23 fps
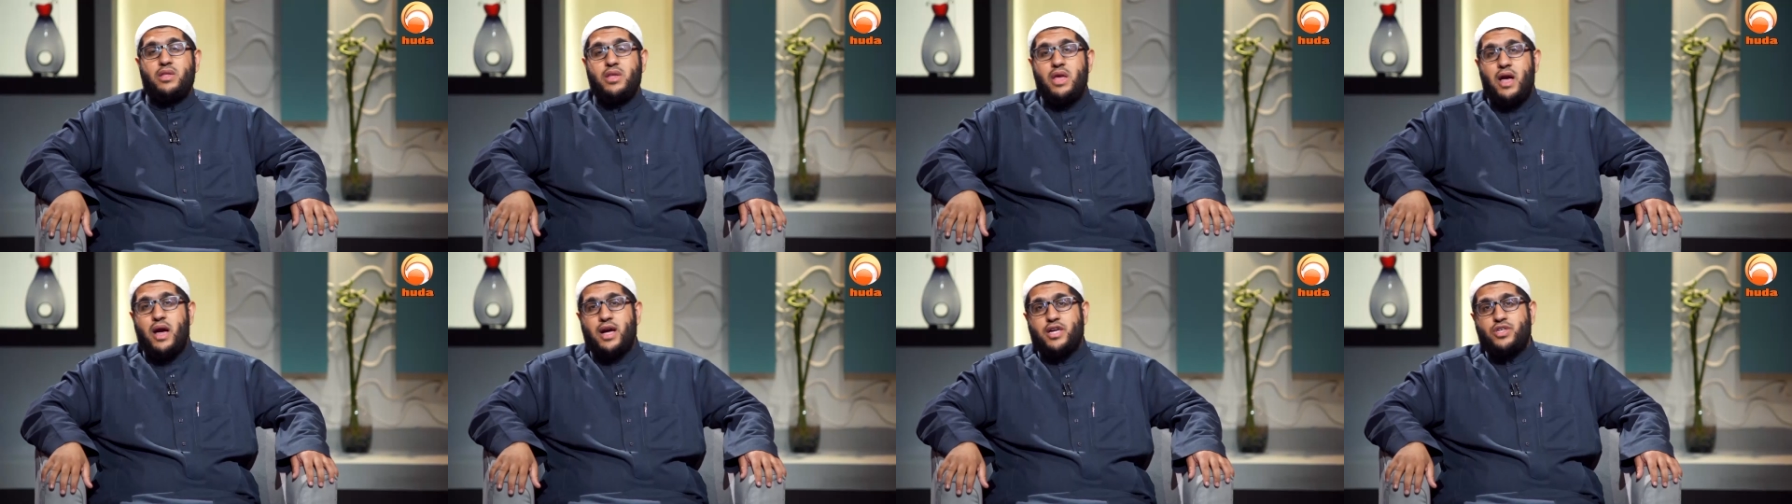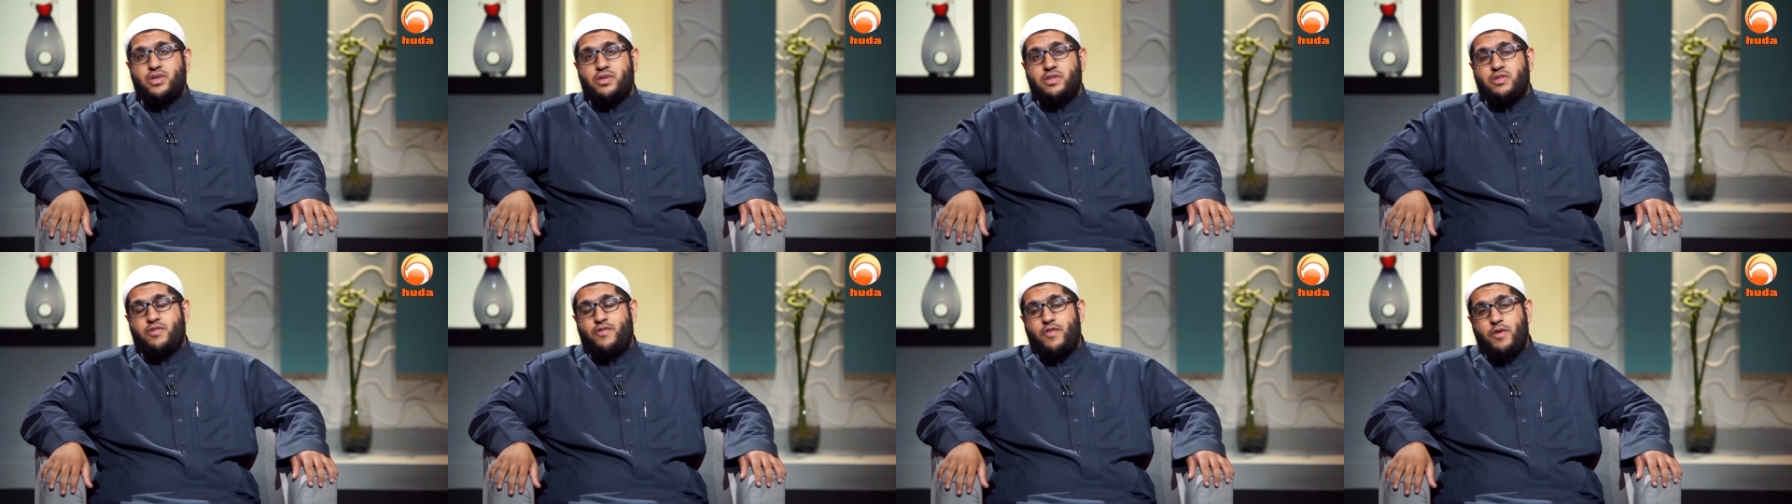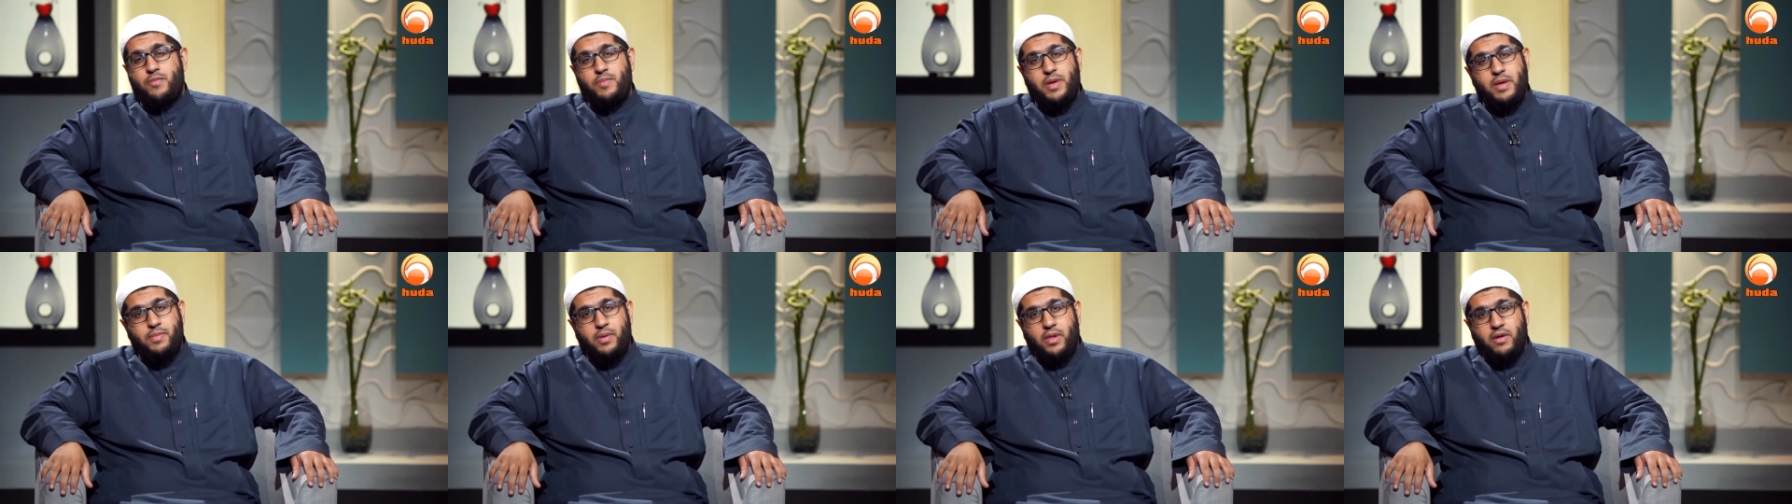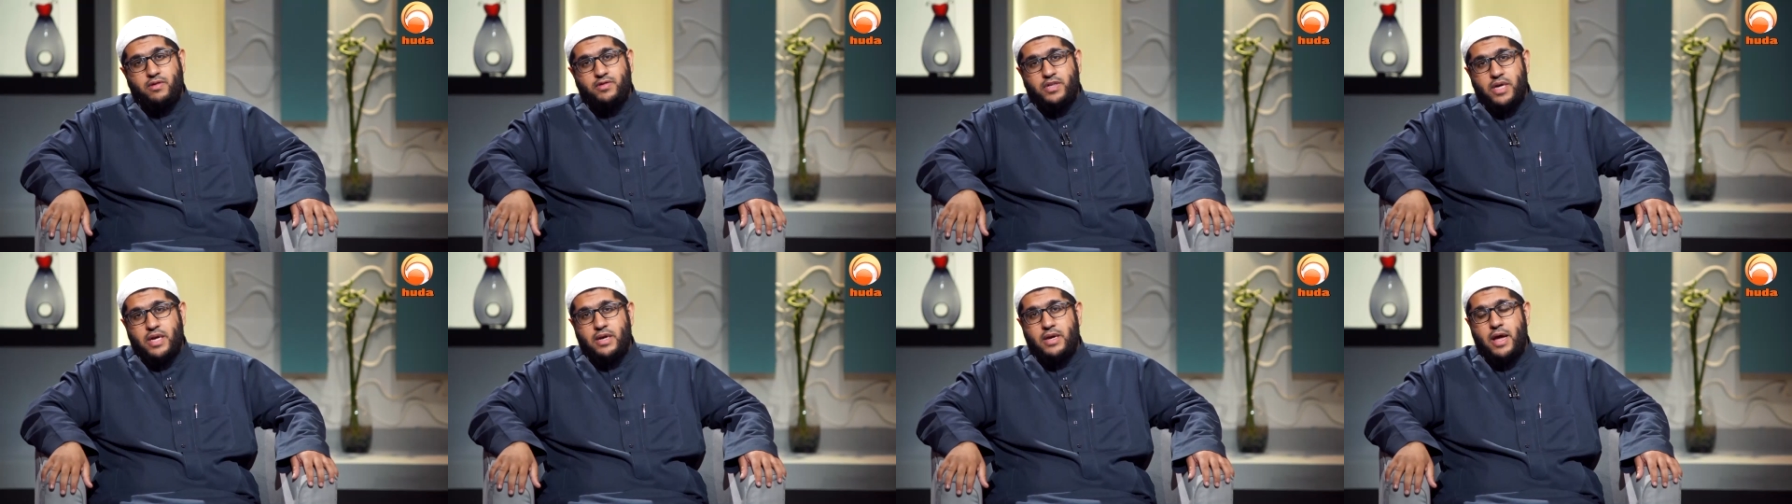the actions of the people
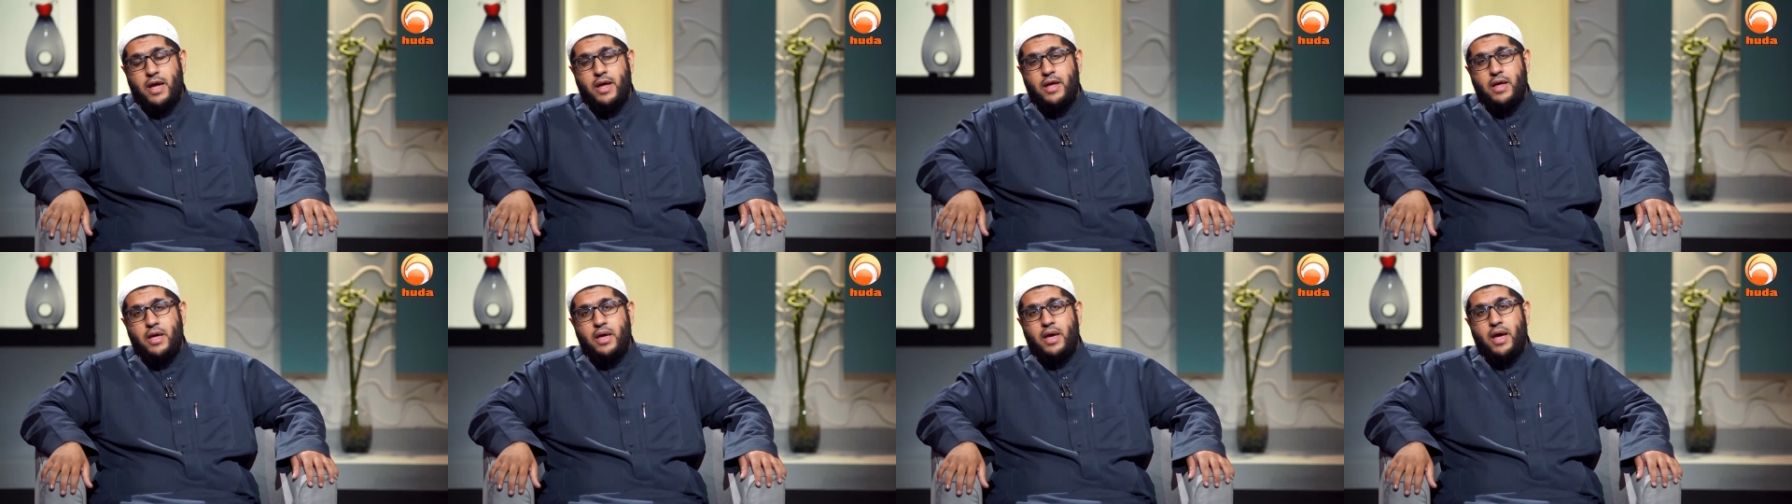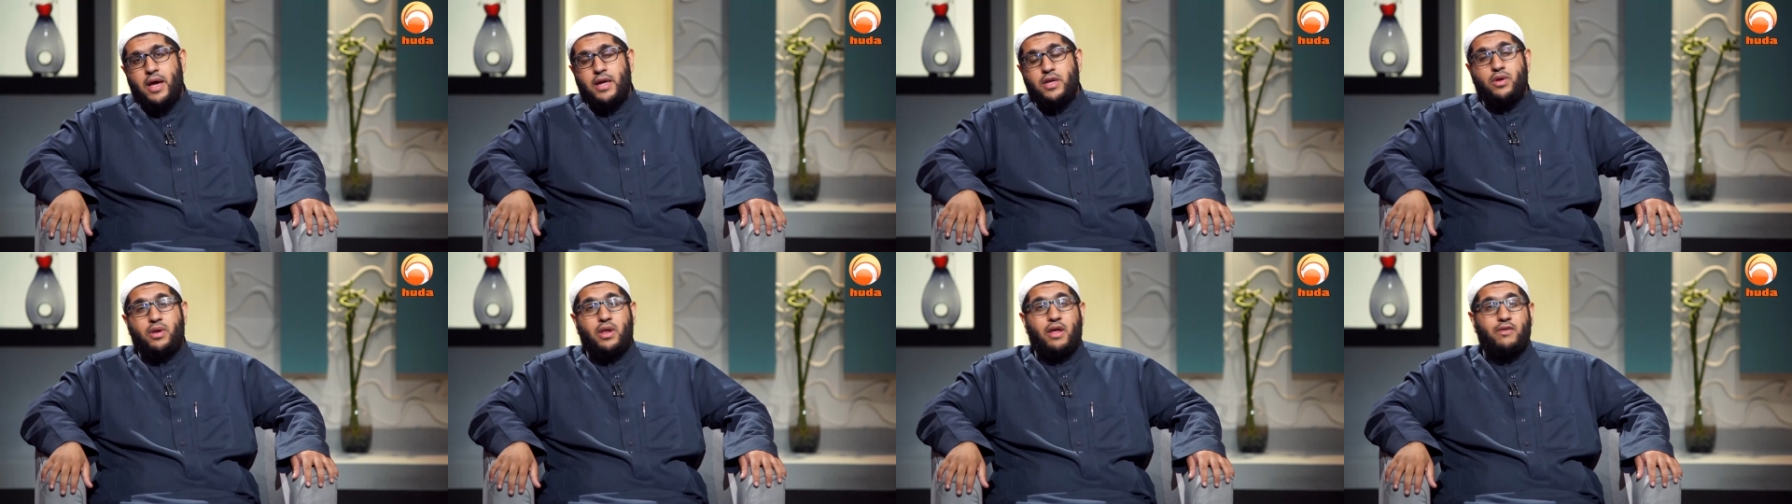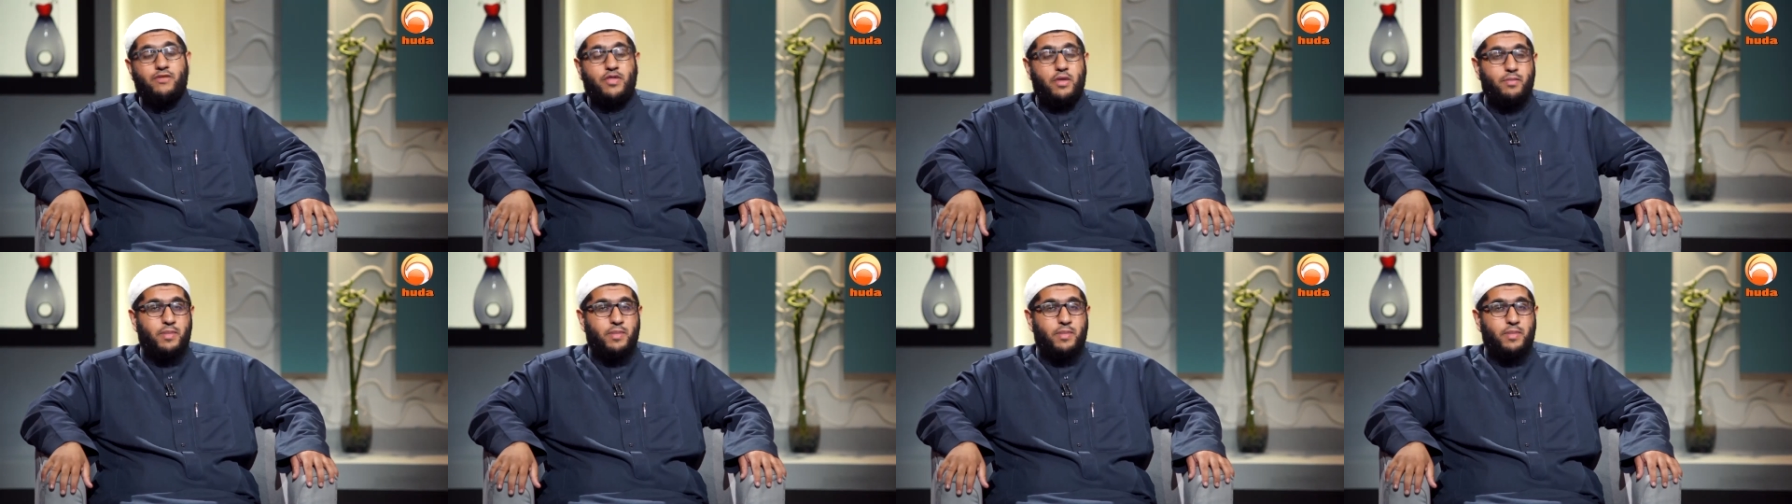of Jannah, and to love